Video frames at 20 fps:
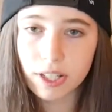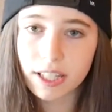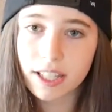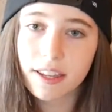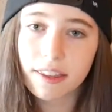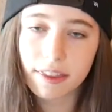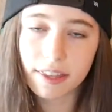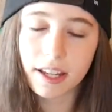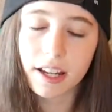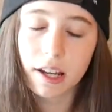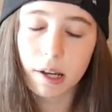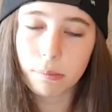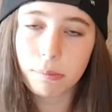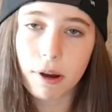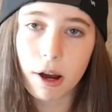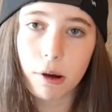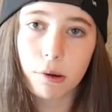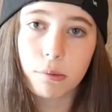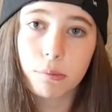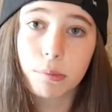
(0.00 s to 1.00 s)
really think
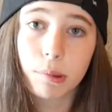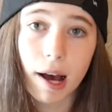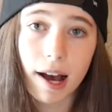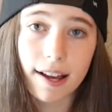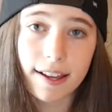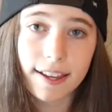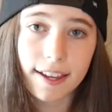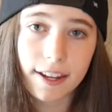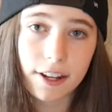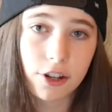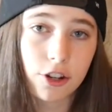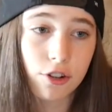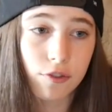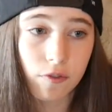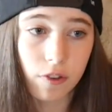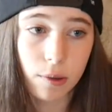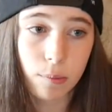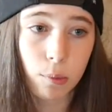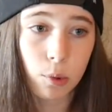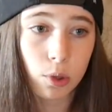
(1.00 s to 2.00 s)
about buying your
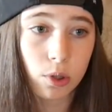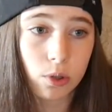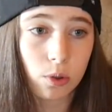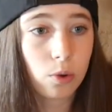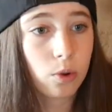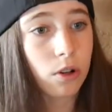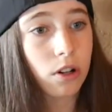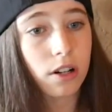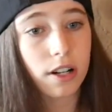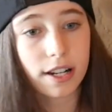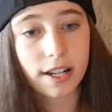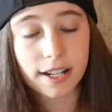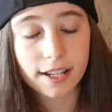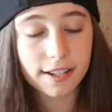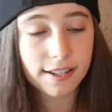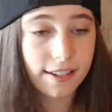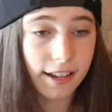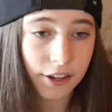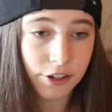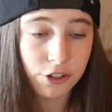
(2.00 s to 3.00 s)
Reborn or an
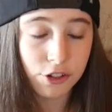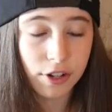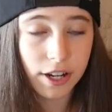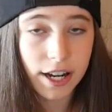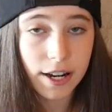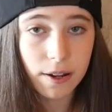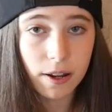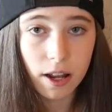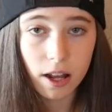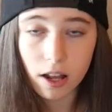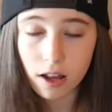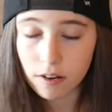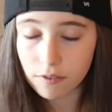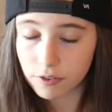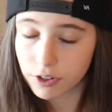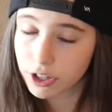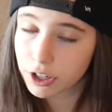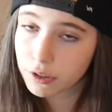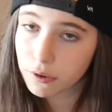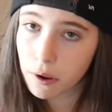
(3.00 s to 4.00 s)
accessory
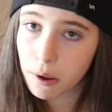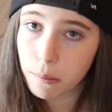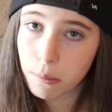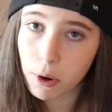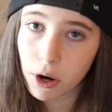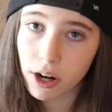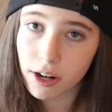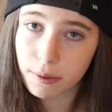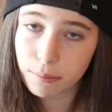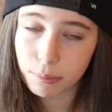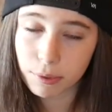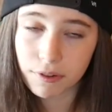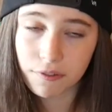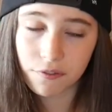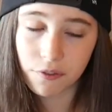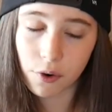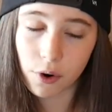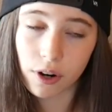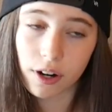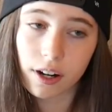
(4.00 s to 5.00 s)
for your Reborn
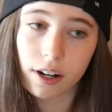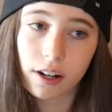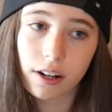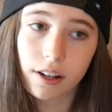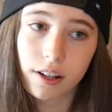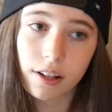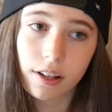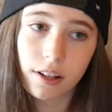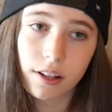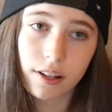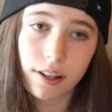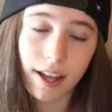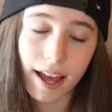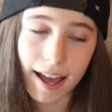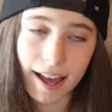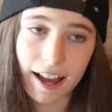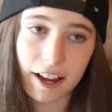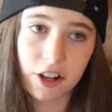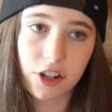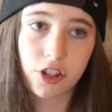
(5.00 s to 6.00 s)
before
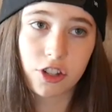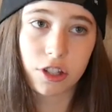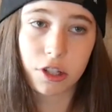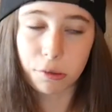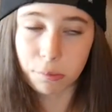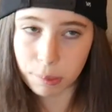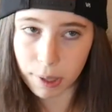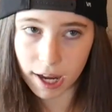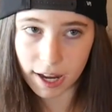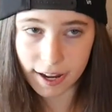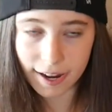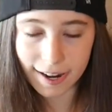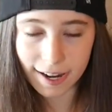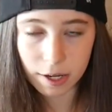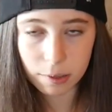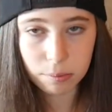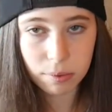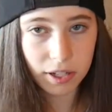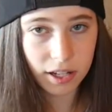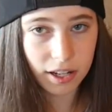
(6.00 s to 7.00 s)
actually buying
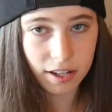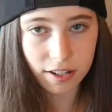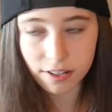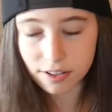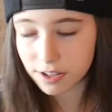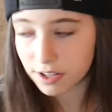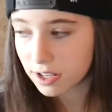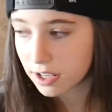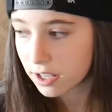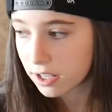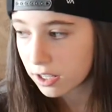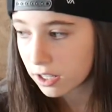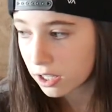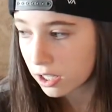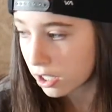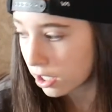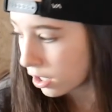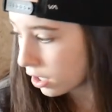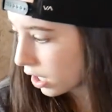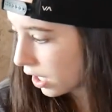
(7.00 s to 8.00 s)
it, because
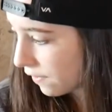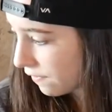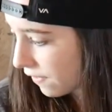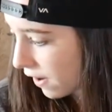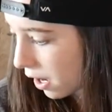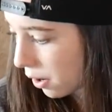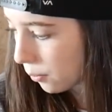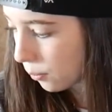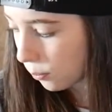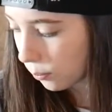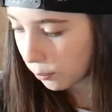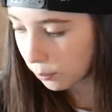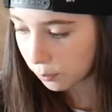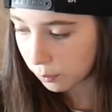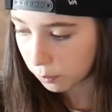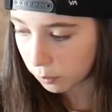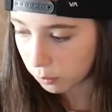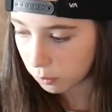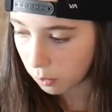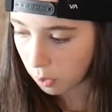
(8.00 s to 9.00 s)
if I
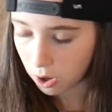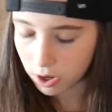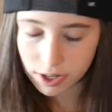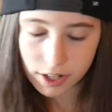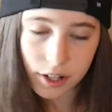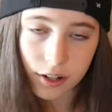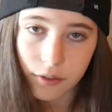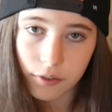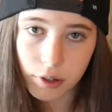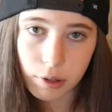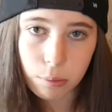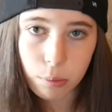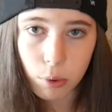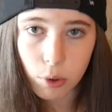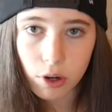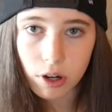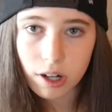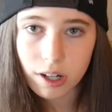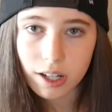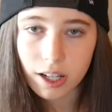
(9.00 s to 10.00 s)
wanted a
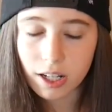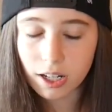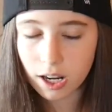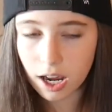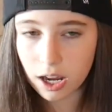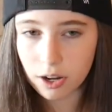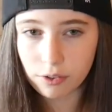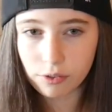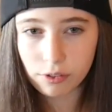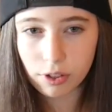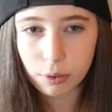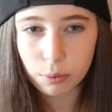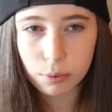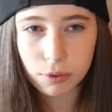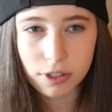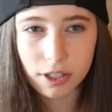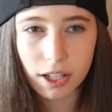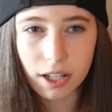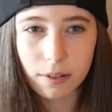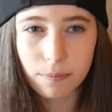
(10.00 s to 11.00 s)
Reborn and I
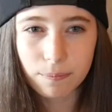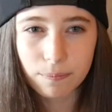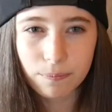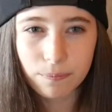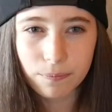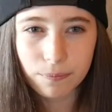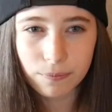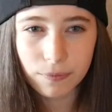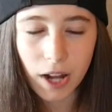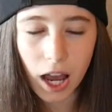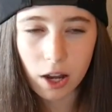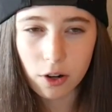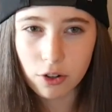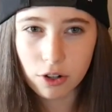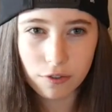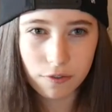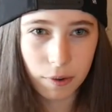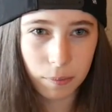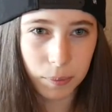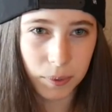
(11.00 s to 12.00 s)
was like, I don't know
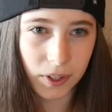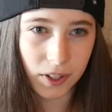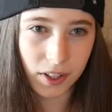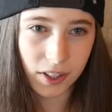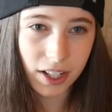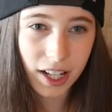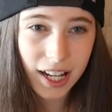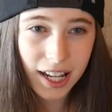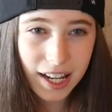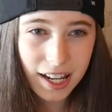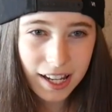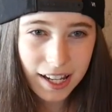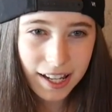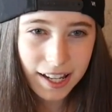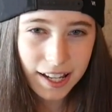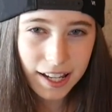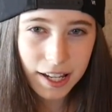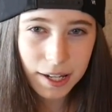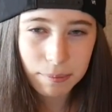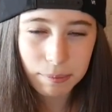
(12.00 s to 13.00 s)
if I'm gonna like
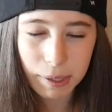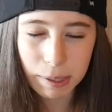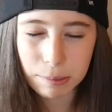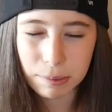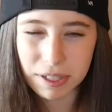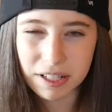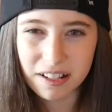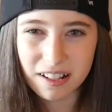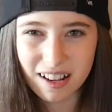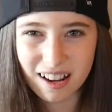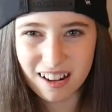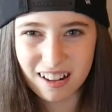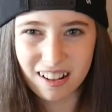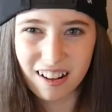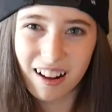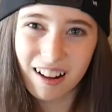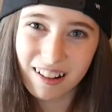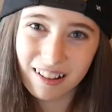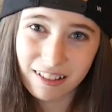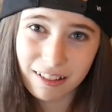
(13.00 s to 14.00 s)
it, maybe it's kind of
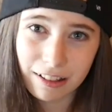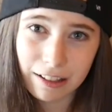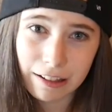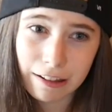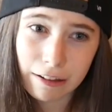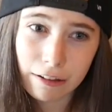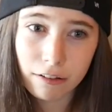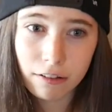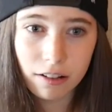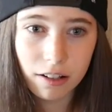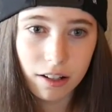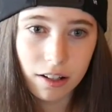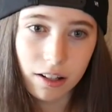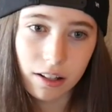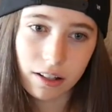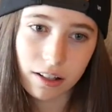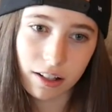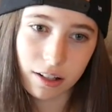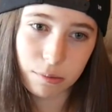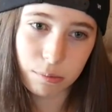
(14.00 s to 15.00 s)
ugly,
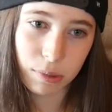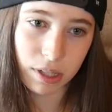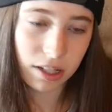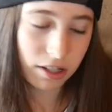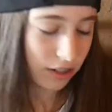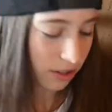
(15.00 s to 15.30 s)
that's mean